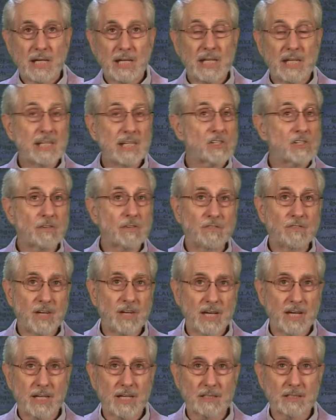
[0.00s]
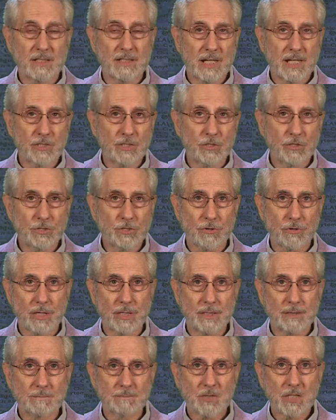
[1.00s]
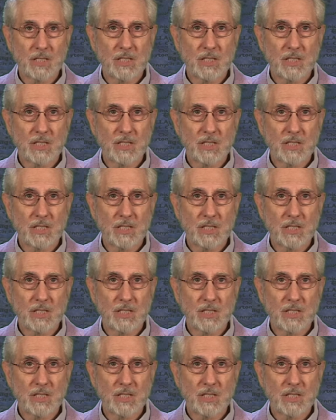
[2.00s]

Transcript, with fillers: It is a fact that Ukraine